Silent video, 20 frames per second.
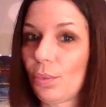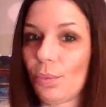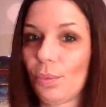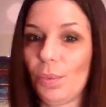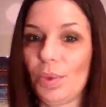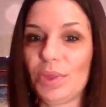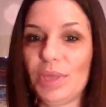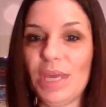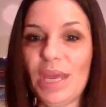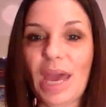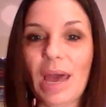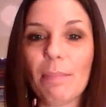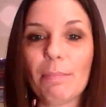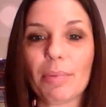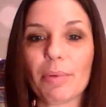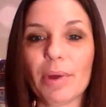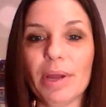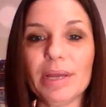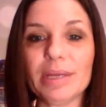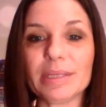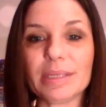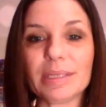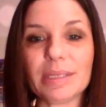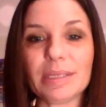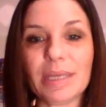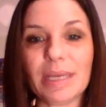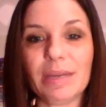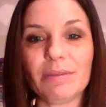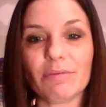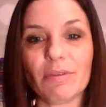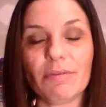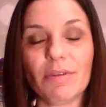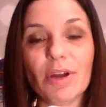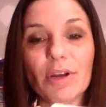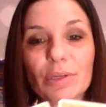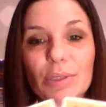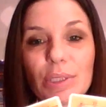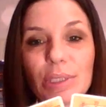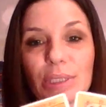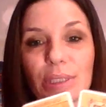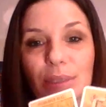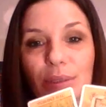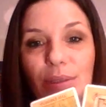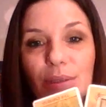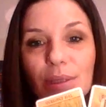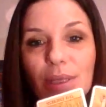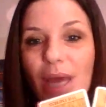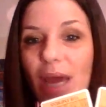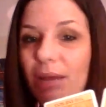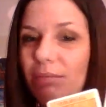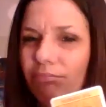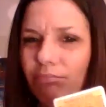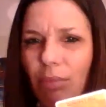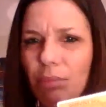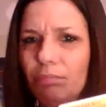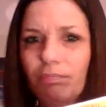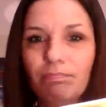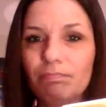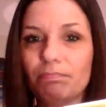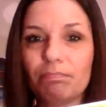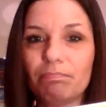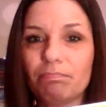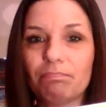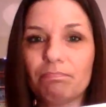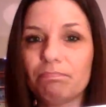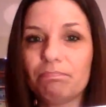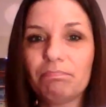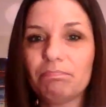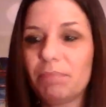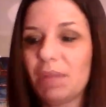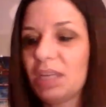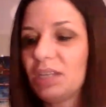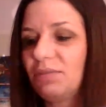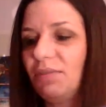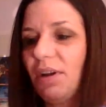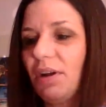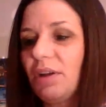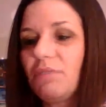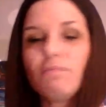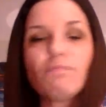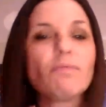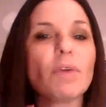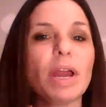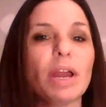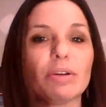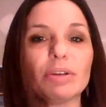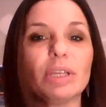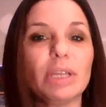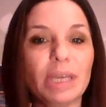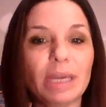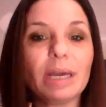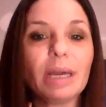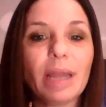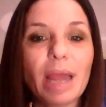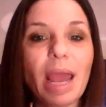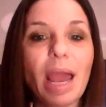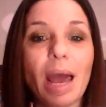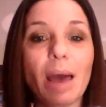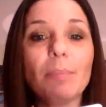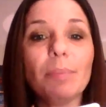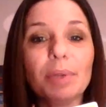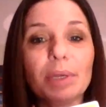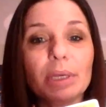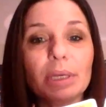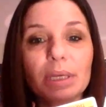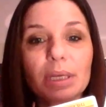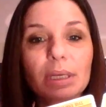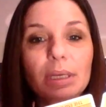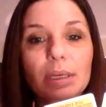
with the Empress in reverse. That is very rarely going to happen.